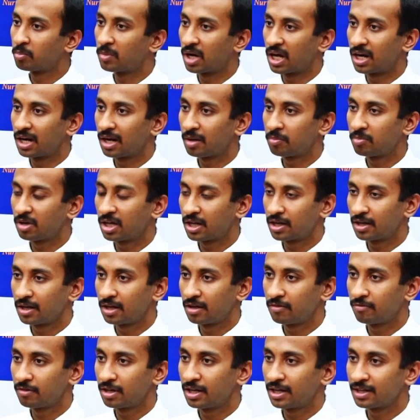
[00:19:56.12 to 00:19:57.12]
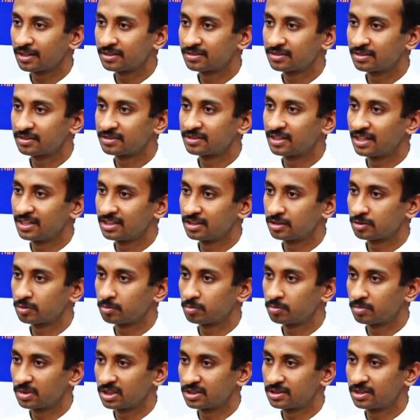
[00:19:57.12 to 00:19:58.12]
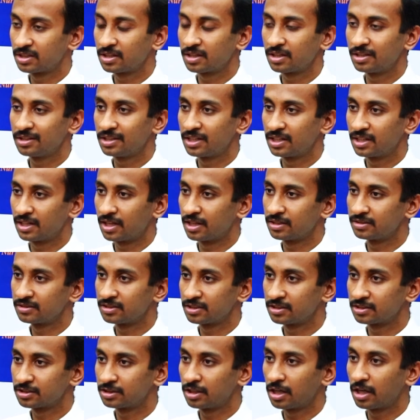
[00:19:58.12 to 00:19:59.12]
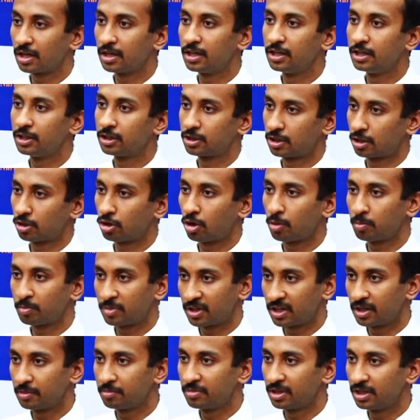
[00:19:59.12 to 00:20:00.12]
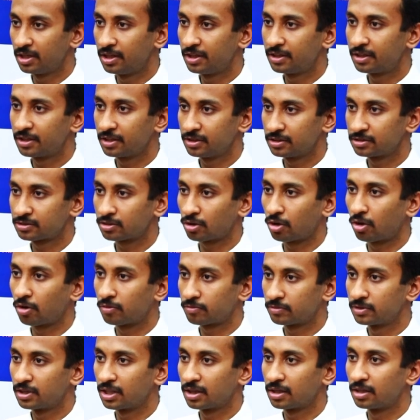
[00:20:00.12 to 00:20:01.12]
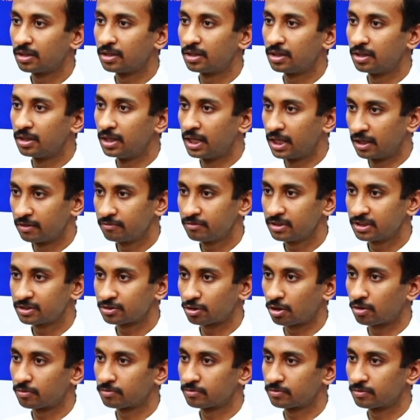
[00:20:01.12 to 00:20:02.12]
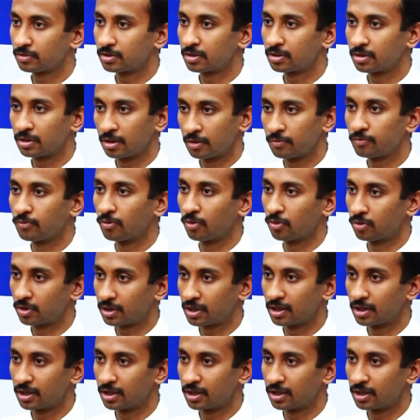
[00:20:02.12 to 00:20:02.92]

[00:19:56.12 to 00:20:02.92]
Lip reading: Malabar Naval Exercise basically enhances the interoperabilities of the navies of the four